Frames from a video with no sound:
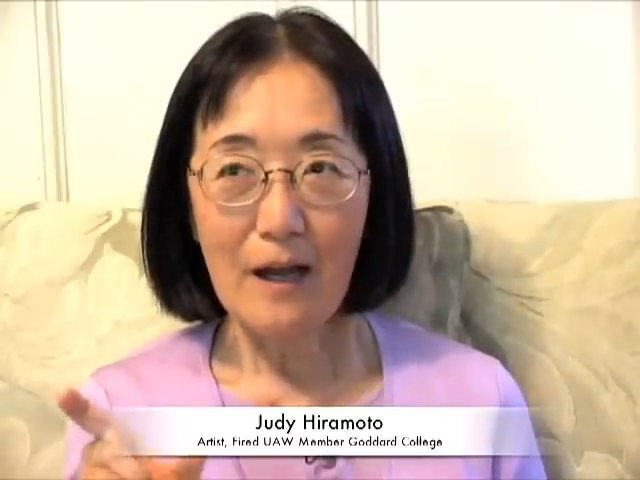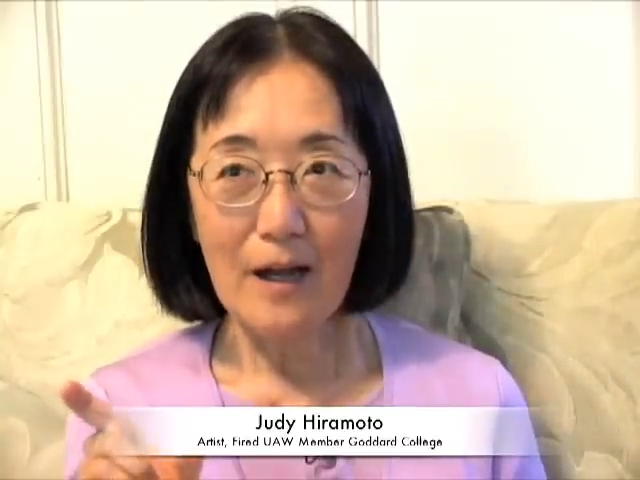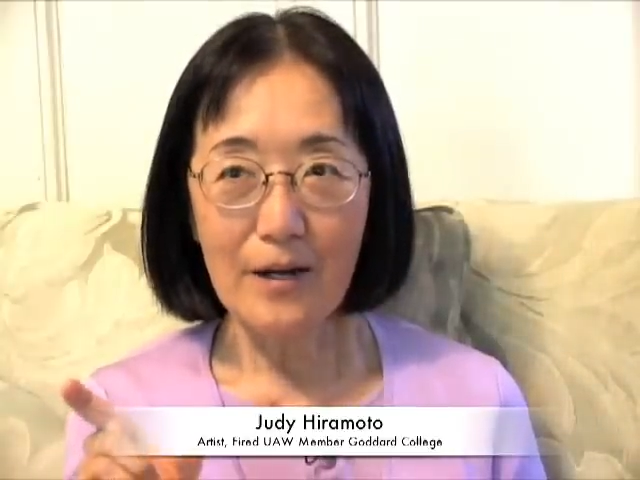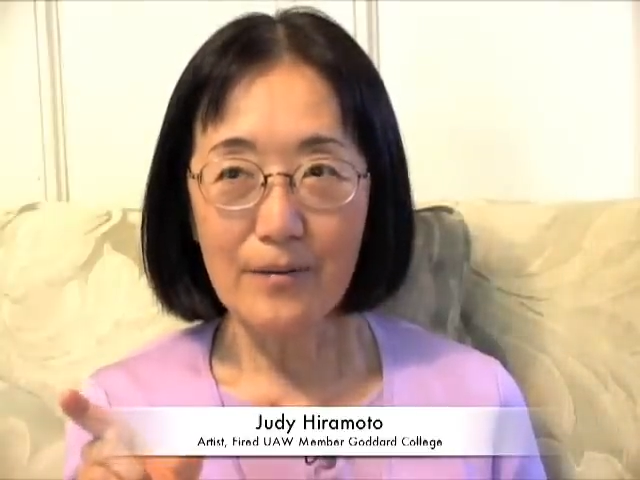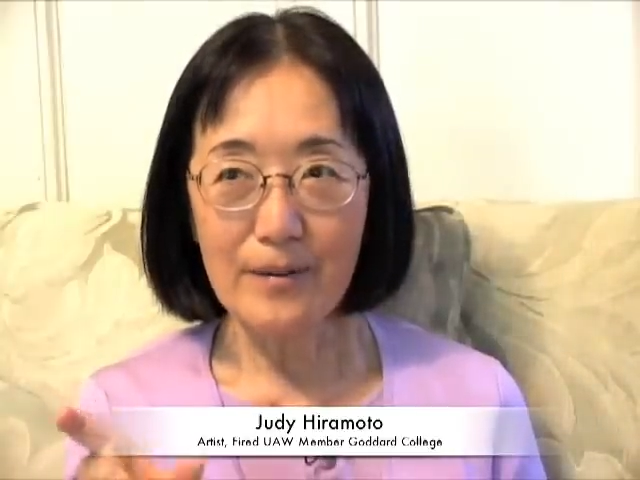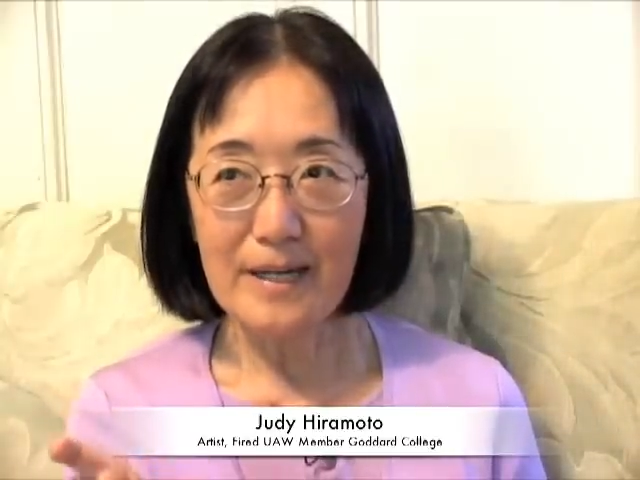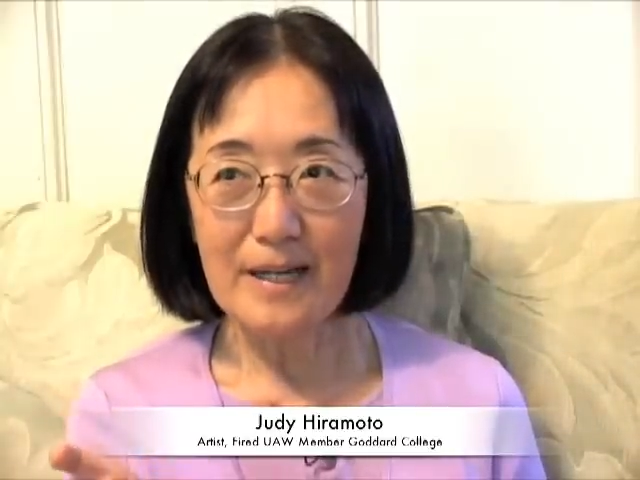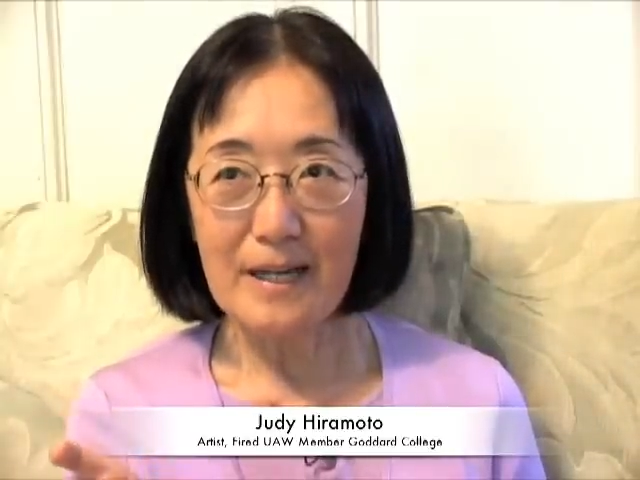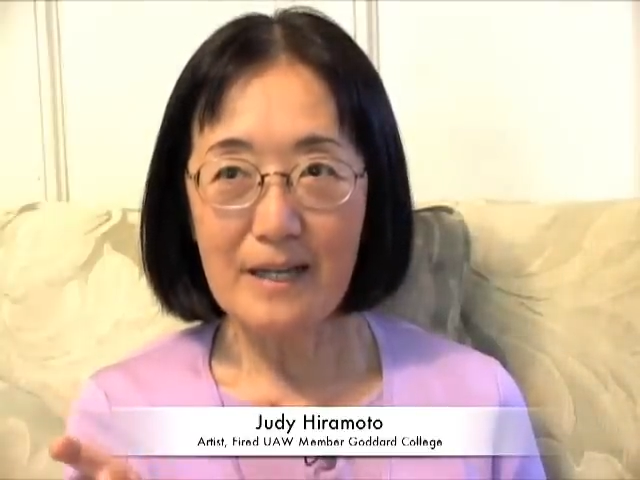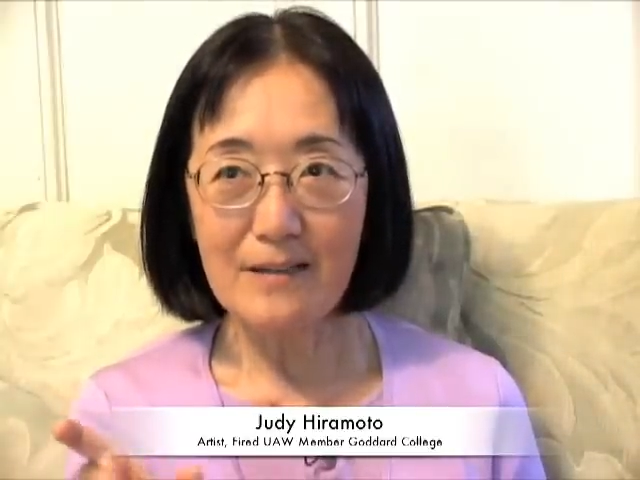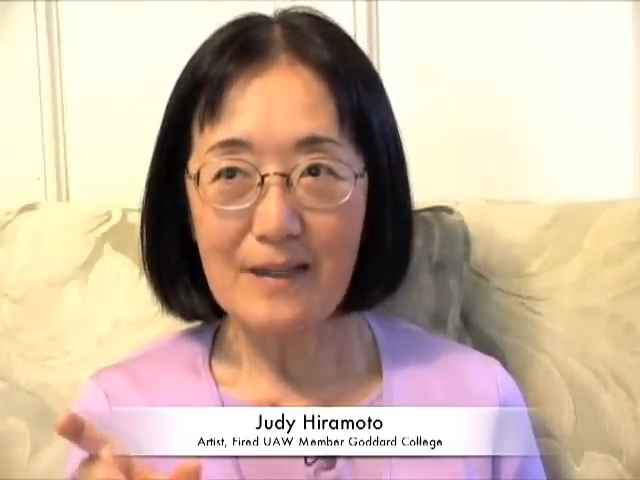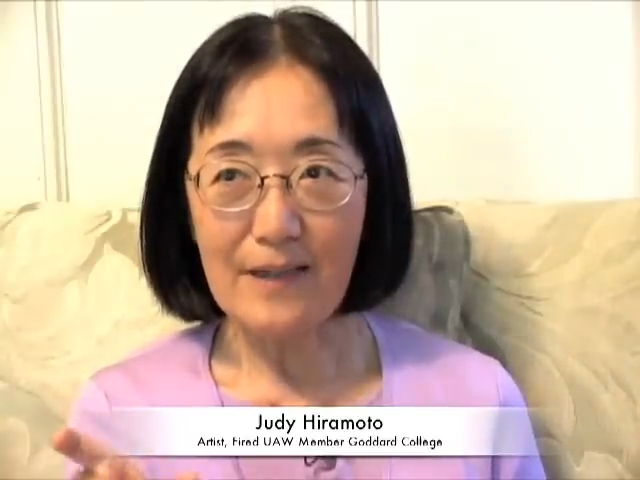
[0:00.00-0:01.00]

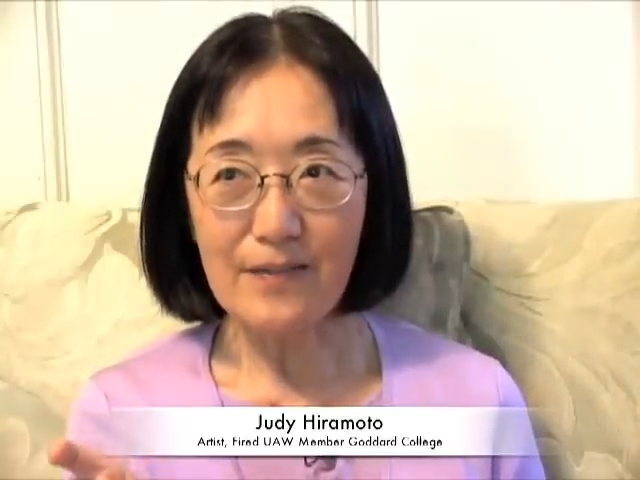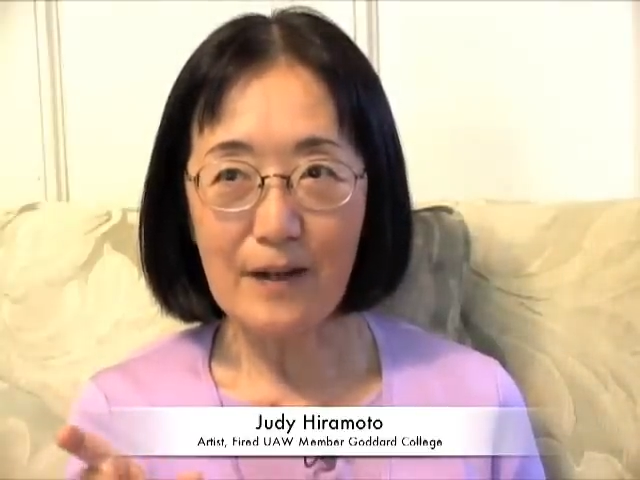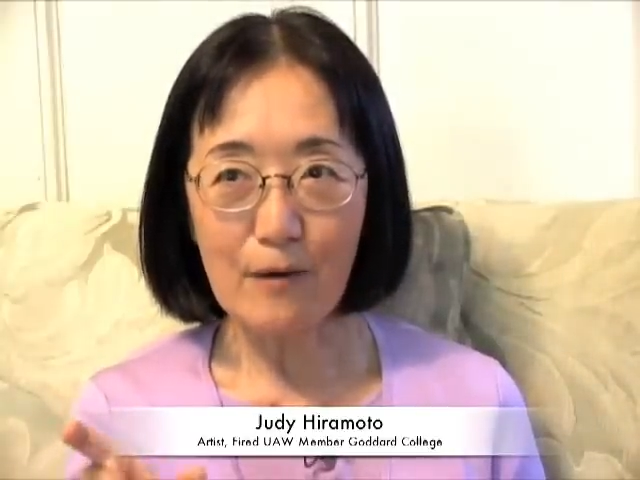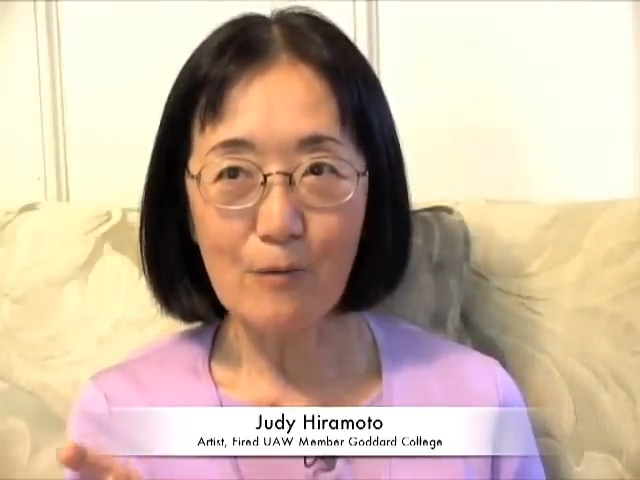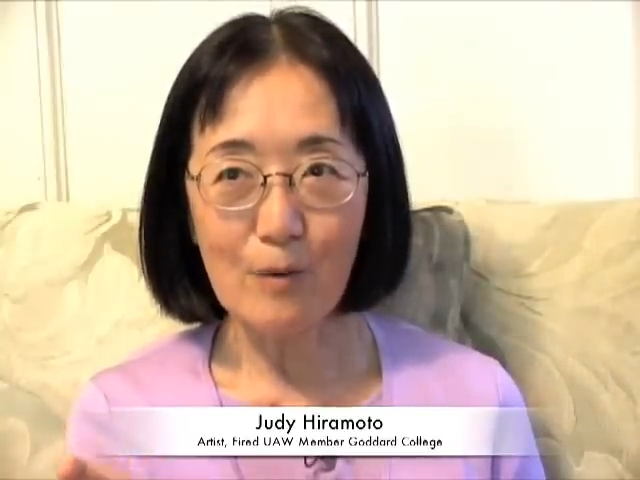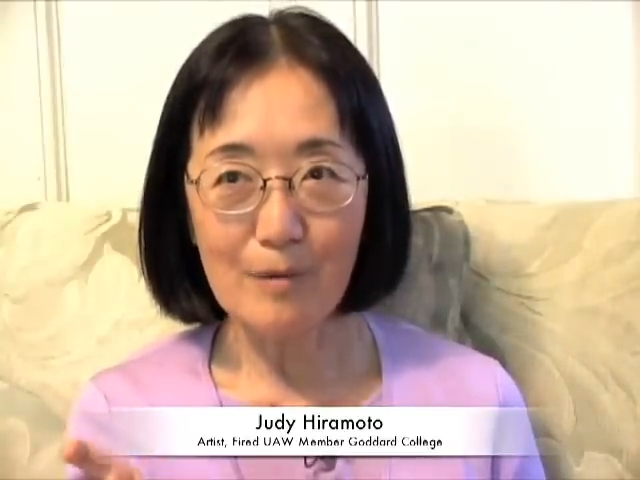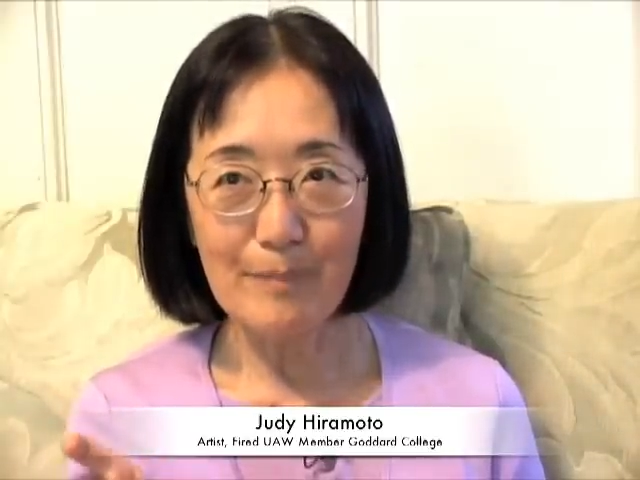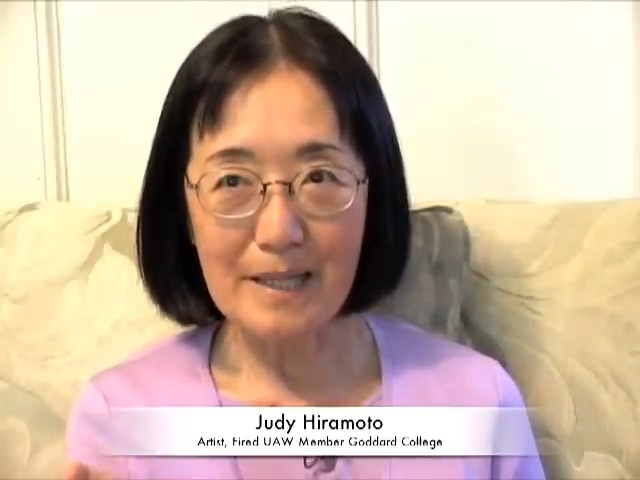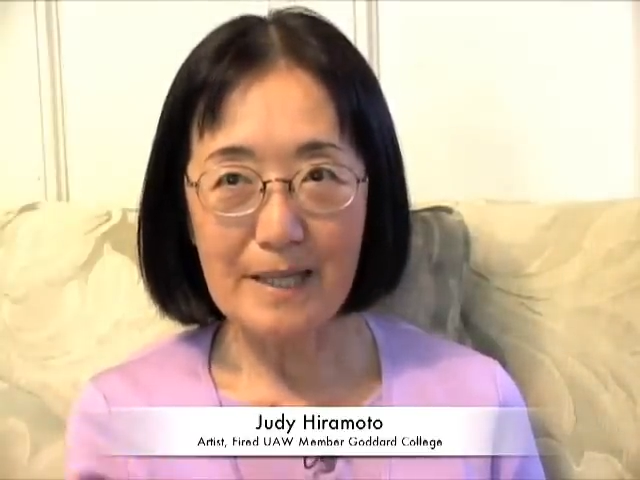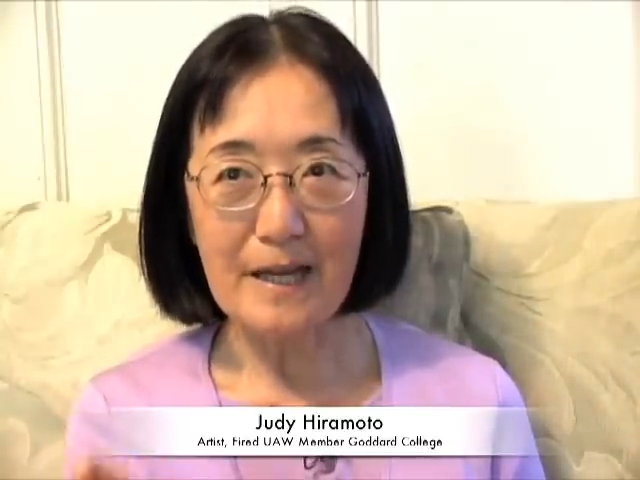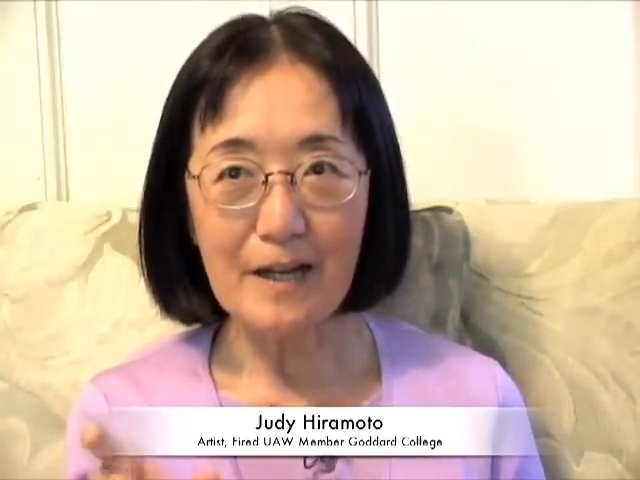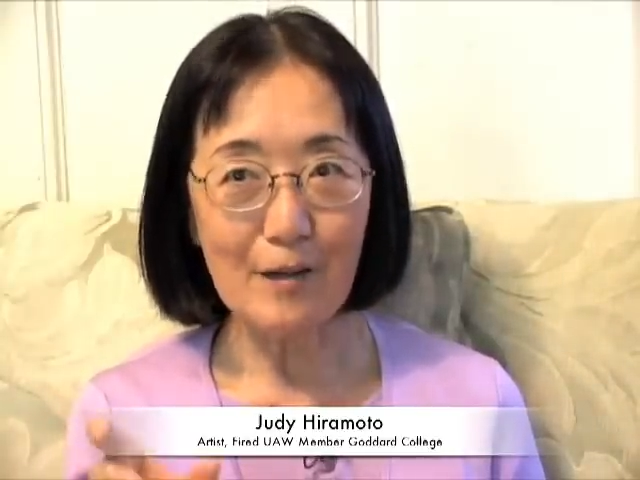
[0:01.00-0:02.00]
agree that there will
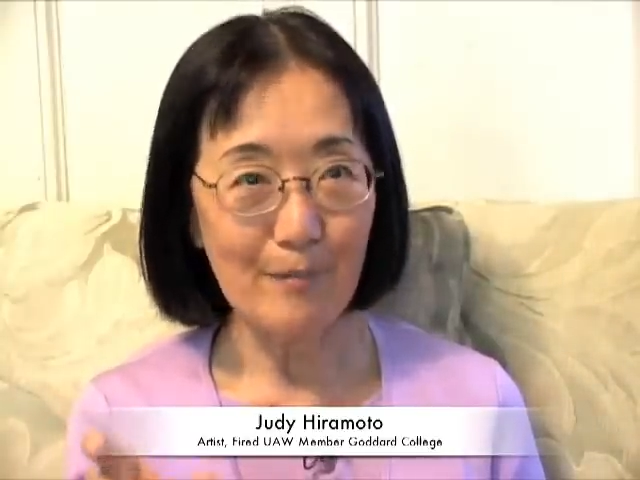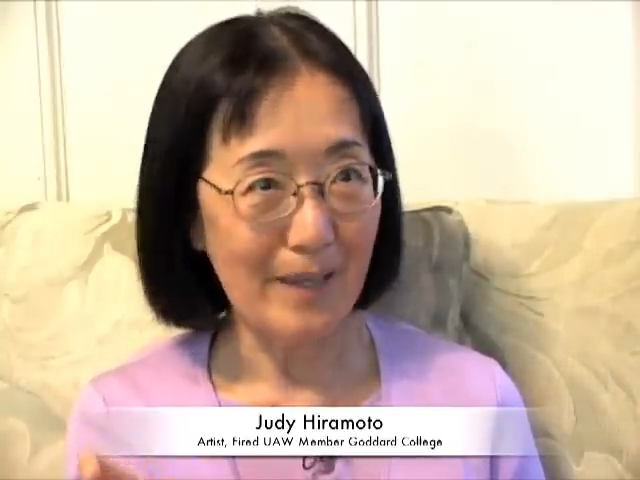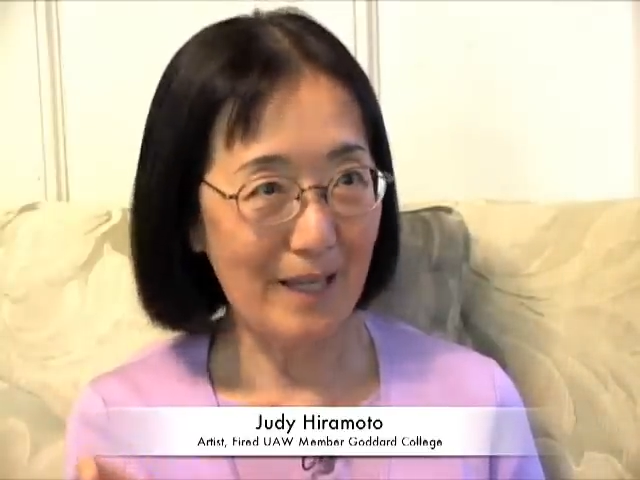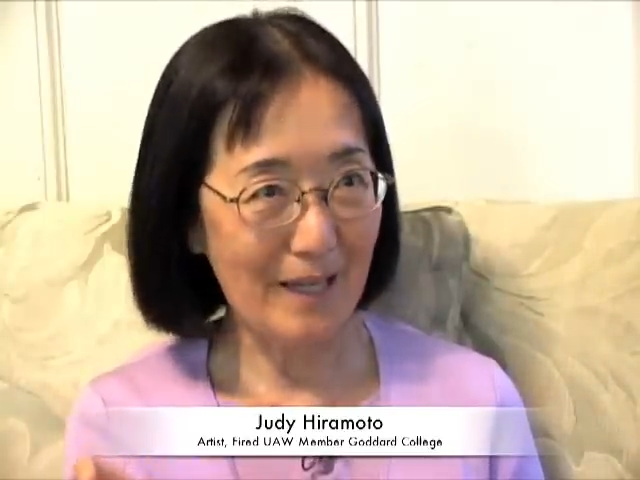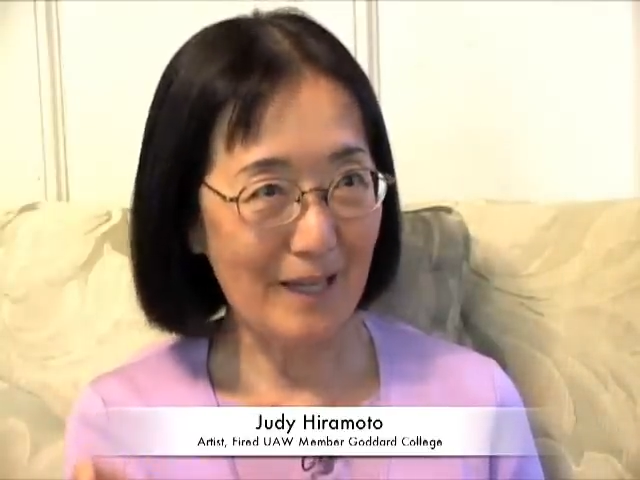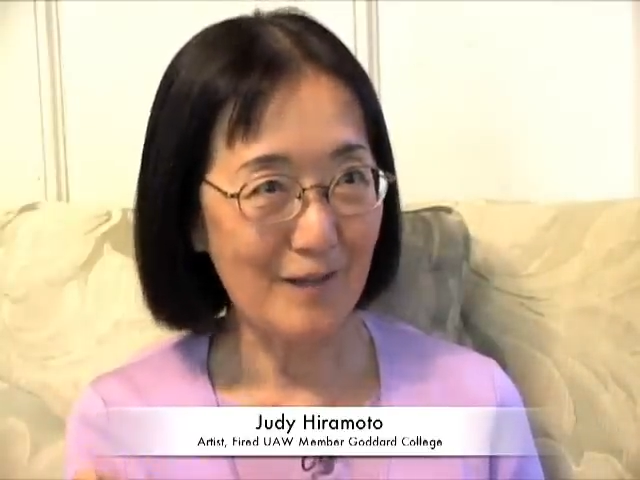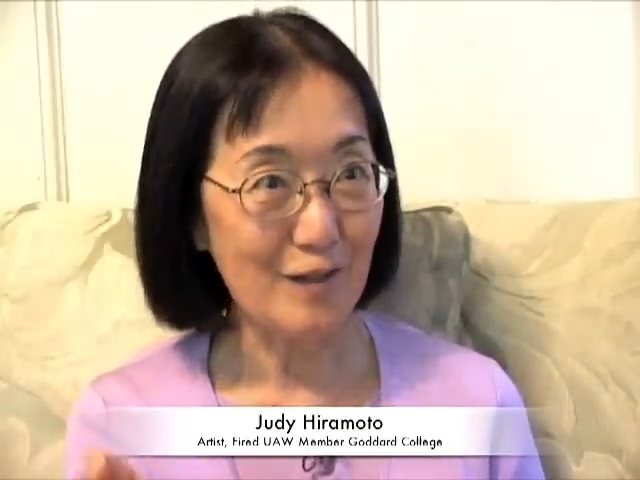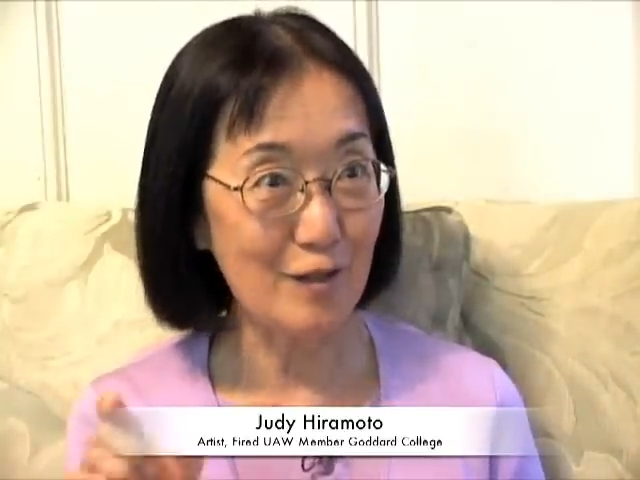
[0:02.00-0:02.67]
be a committee